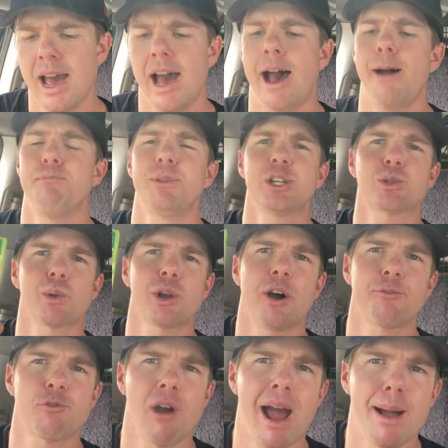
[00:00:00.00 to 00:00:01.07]
Um, this one
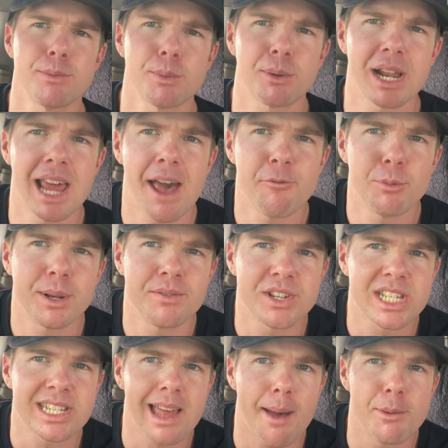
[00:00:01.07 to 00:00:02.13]
I've grabbed. I'm going to have a bit of a
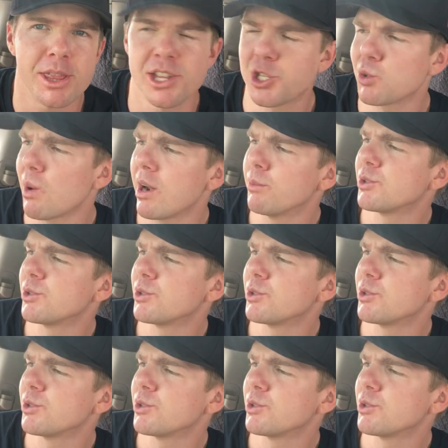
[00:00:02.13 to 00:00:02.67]
stab at this one.